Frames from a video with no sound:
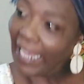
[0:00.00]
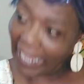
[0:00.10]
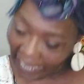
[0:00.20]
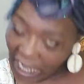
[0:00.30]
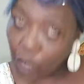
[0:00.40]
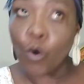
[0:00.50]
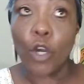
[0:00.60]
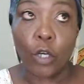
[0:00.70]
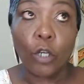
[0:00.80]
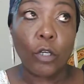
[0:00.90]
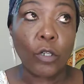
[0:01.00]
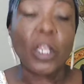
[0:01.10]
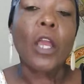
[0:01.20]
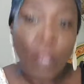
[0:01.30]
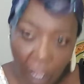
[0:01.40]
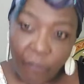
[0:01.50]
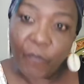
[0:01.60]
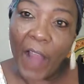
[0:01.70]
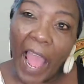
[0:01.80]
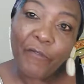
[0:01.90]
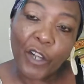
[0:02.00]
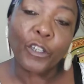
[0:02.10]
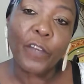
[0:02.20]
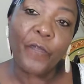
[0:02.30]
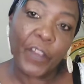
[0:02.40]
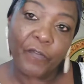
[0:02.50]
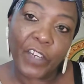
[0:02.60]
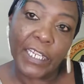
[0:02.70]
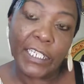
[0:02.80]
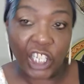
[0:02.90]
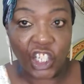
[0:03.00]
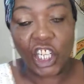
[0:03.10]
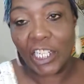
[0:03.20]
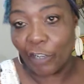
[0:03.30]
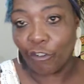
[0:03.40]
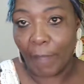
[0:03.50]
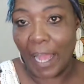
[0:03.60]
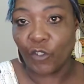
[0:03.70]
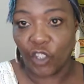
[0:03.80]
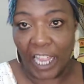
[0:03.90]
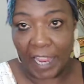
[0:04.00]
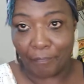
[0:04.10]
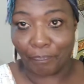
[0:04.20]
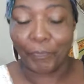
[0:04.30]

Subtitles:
equals 550 to 600 miles a day.